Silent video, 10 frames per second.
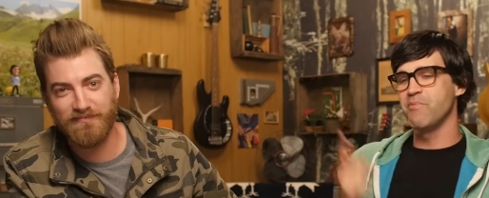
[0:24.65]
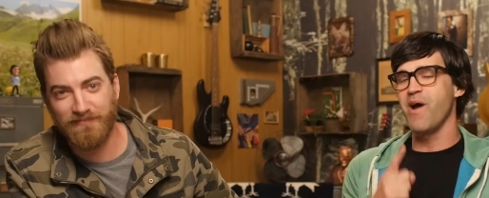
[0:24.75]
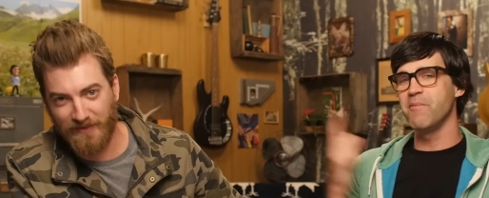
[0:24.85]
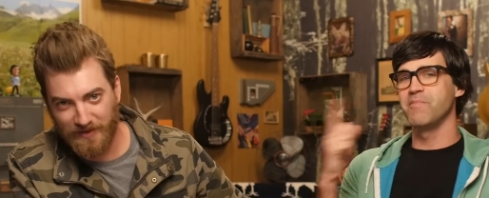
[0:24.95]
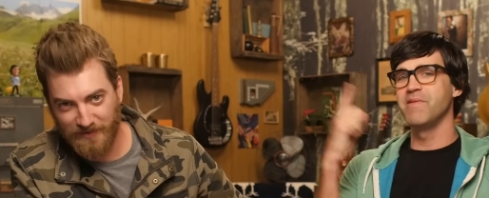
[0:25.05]

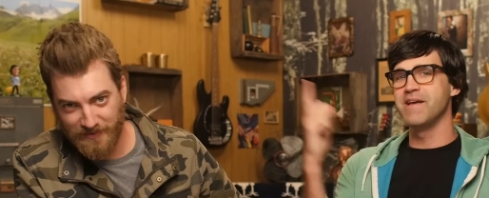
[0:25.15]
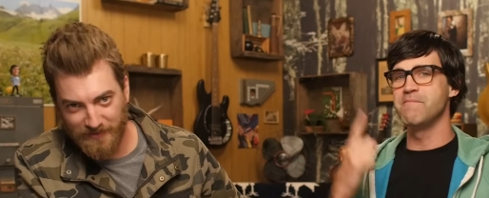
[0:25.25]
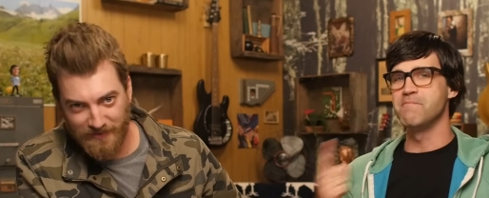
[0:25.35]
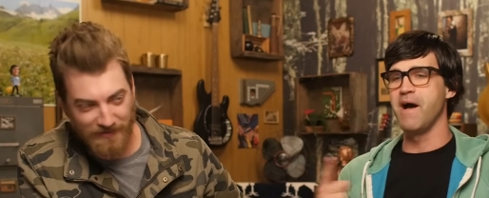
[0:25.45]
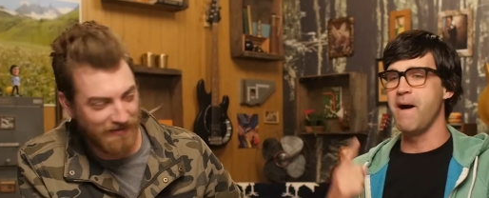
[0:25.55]

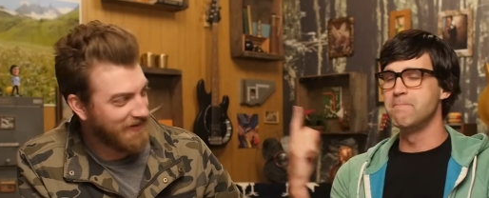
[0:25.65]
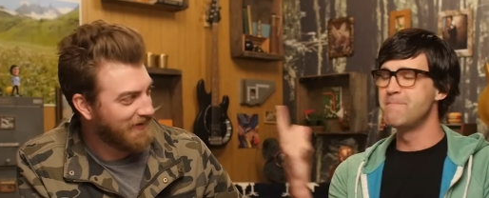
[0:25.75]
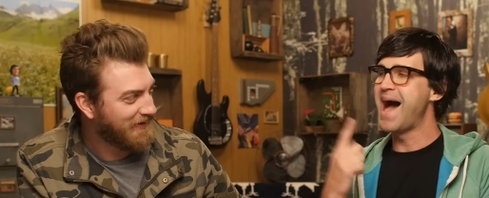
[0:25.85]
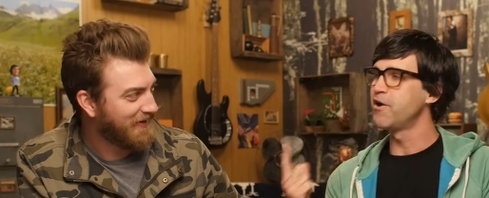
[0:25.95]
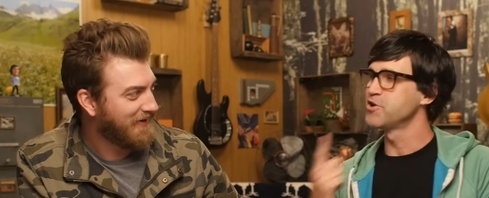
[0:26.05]
Speaker 1: probably
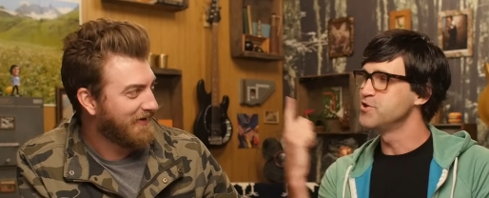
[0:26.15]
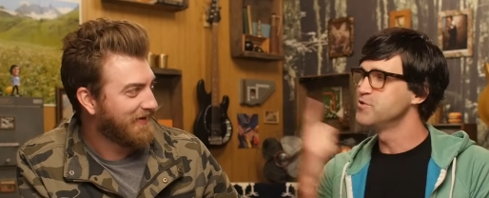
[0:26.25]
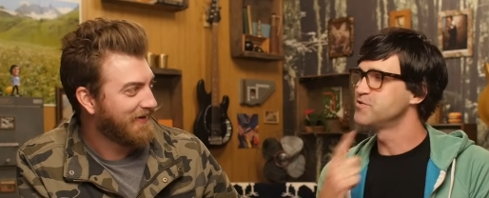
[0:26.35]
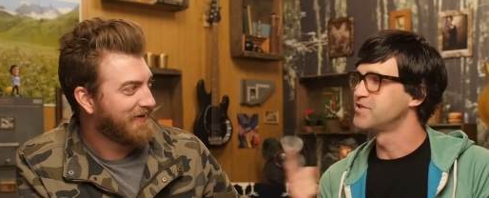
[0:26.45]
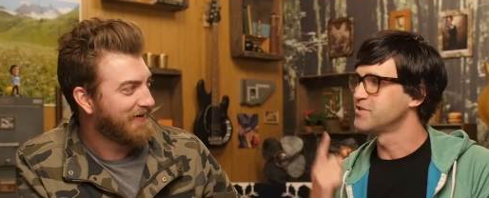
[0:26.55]

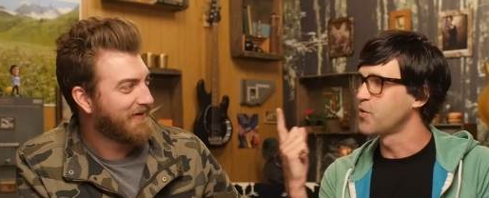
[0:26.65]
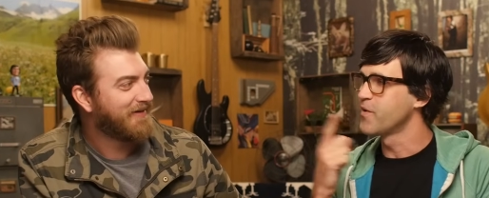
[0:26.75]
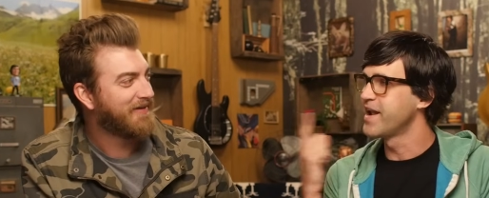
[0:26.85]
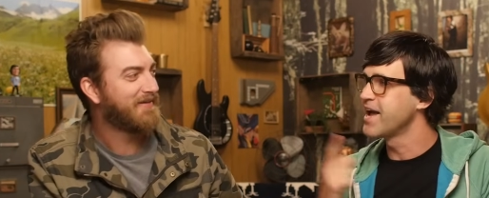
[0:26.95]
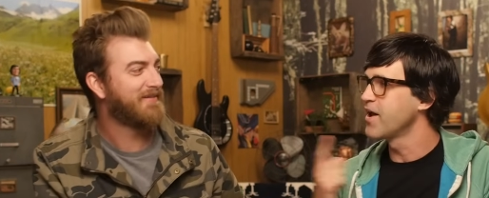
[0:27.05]
malused the
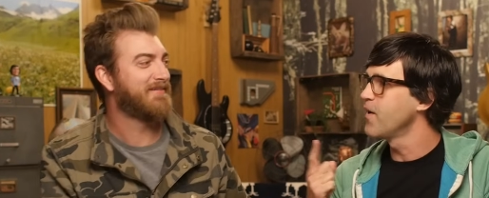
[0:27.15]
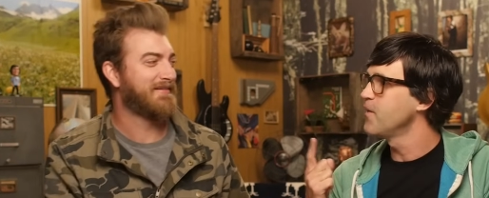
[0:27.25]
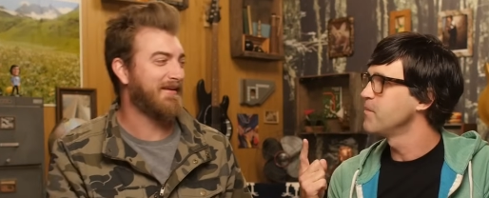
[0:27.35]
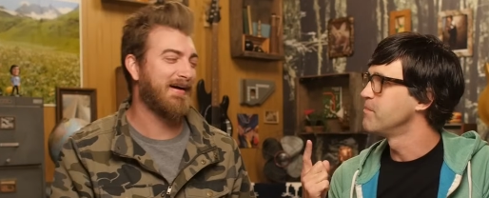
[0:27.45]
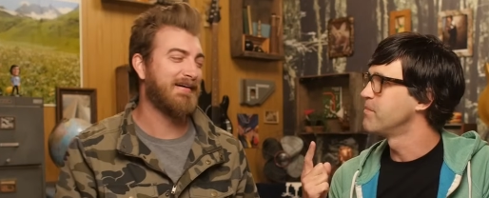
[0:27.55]

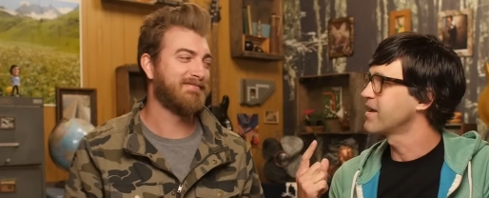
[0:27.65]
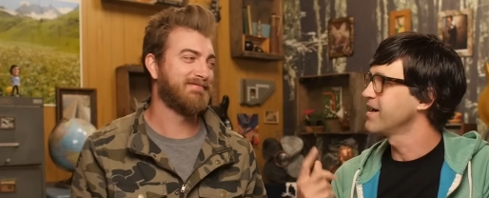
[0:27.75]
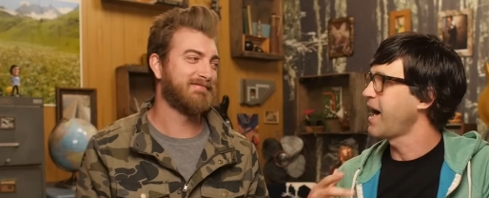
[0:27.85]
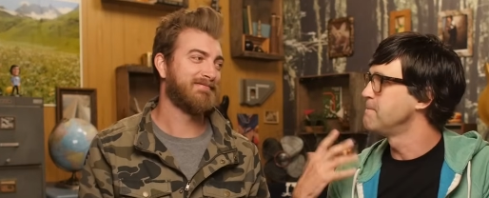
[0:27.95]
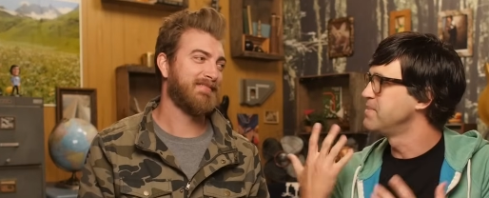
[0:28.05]
tornado. Yeah.
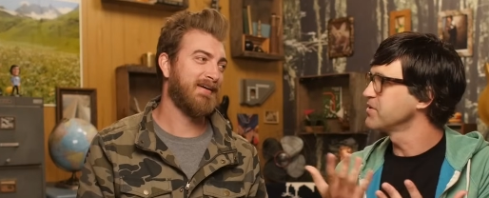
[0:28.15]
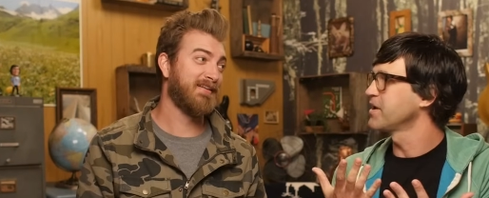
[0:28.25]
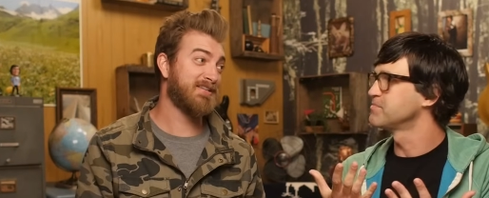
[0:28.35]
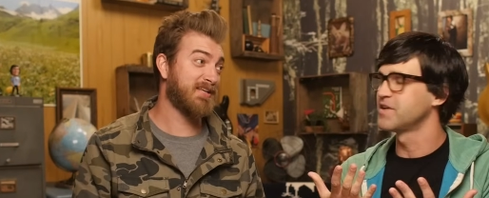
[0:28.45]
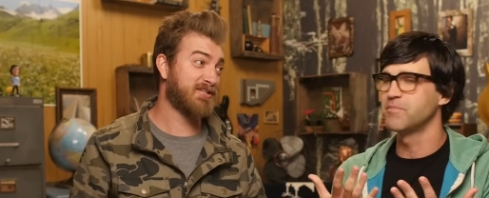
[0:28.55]
Because I built up
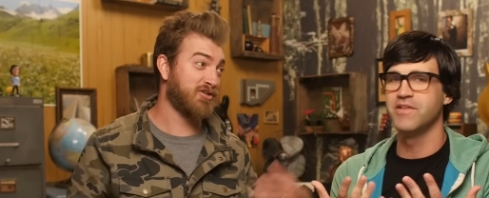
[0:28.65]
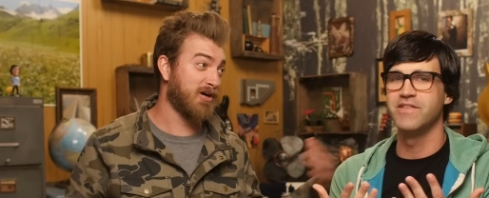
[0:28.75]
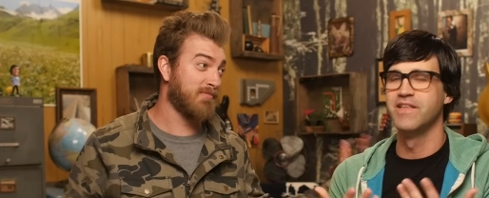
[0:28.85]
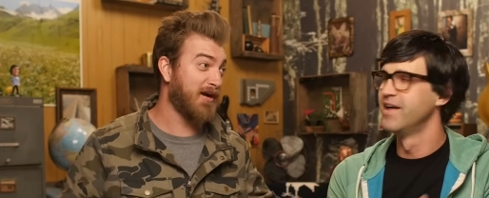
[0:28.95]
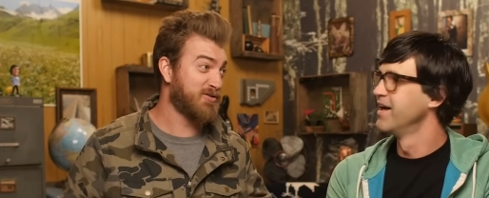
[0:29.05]
something. Unless you're
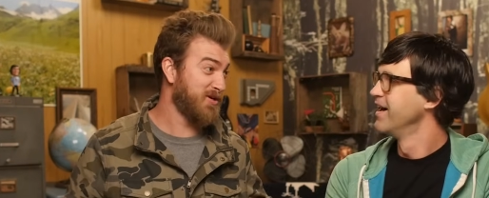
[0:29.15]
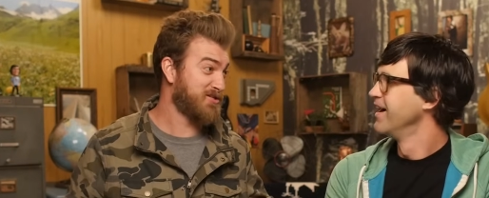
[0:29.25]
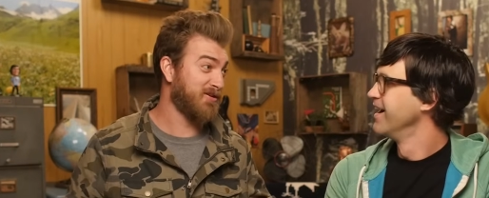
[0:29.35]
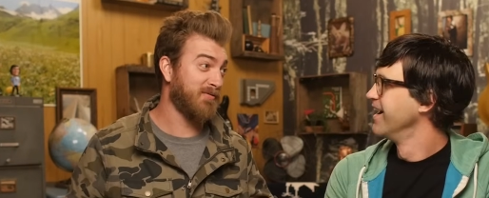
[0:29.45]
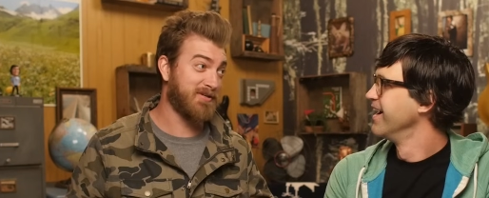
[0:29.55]
talking about
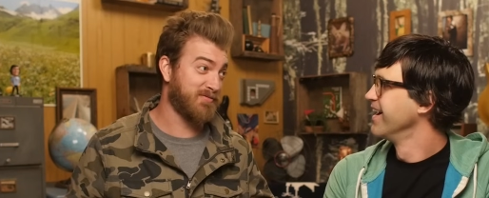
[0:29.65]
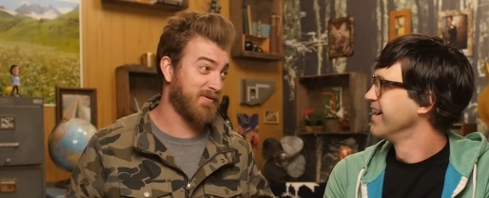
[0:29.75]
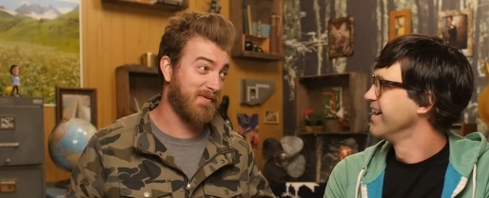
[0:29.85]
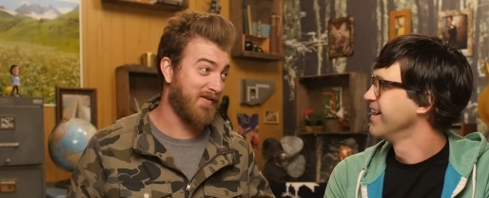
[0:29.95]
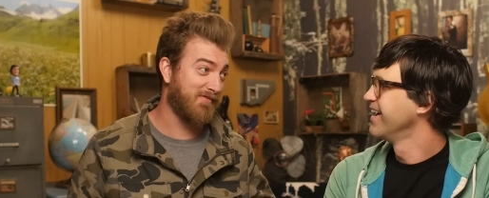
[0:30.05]
Twister, which is
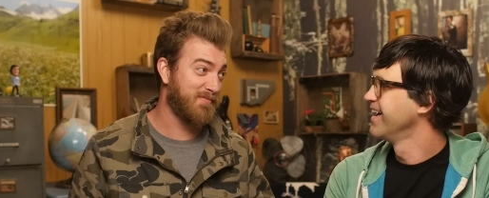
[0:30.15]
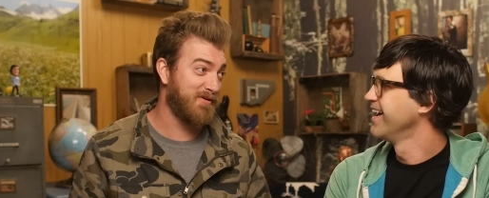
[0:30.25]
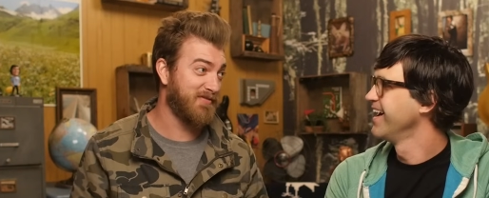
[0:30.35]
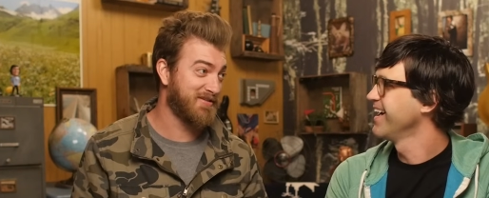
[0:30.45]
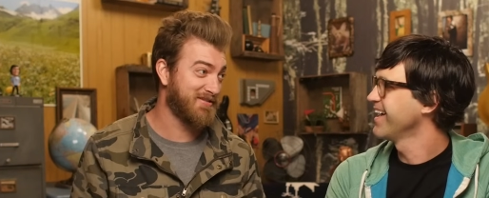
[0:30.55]
one of my favorite
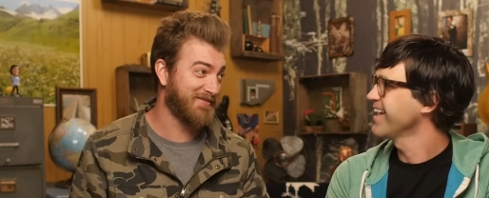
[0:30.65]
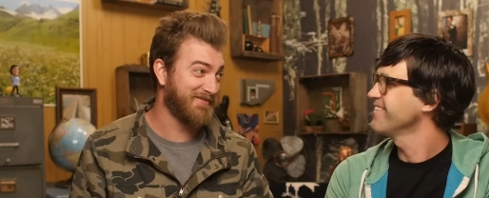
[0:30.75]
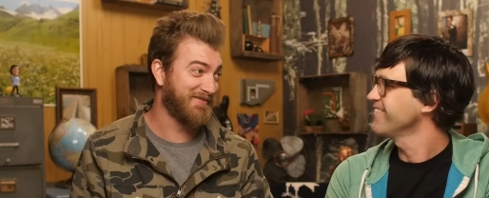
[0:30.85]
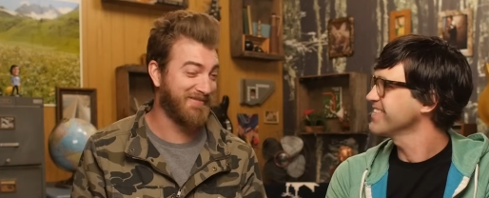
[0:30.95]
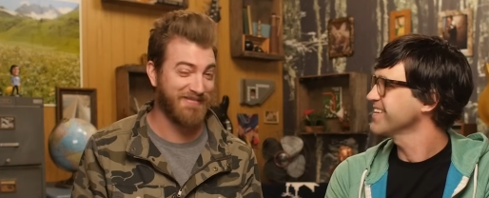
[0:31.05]
movies.
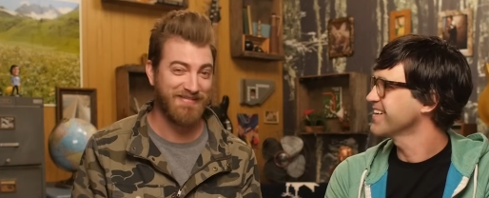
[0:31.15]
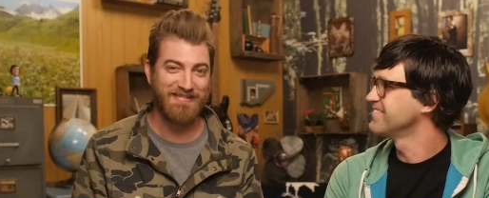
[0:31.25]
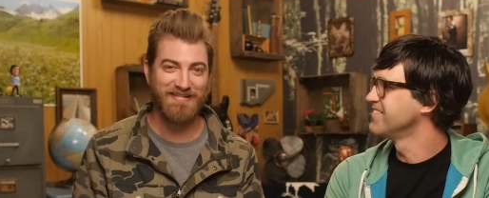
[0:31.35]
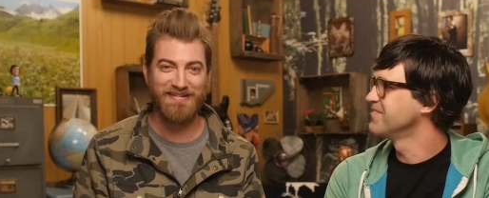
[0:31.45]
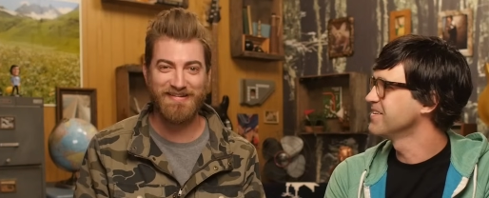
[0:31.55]
It was a
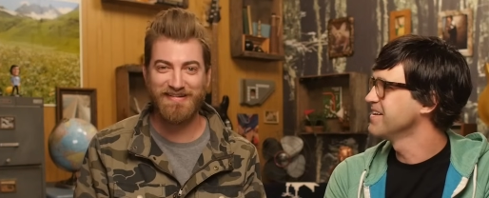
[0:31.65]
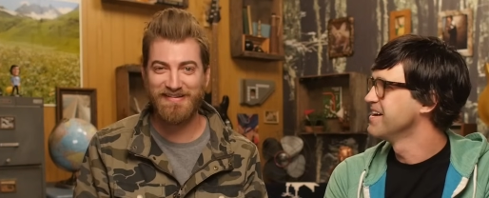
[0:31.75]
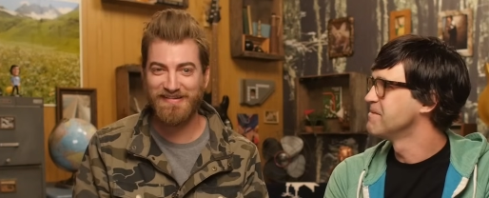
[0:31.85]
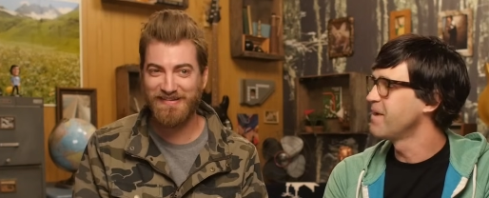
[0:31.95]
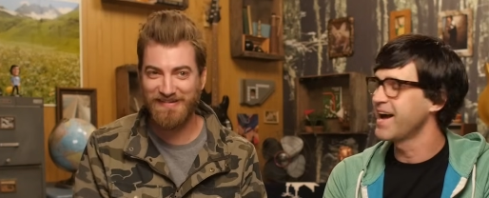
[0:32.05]
good movie
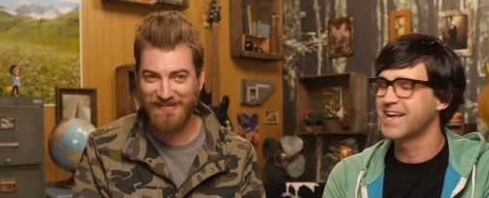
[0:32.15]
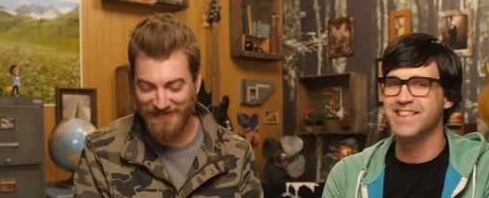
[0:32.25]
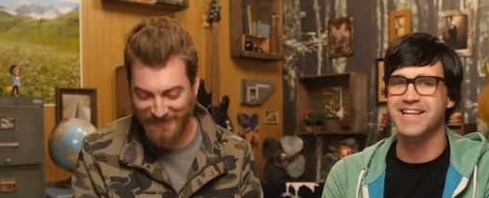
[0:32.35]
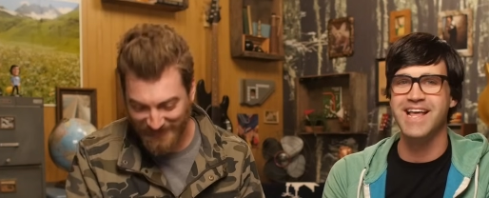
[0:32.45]
back in the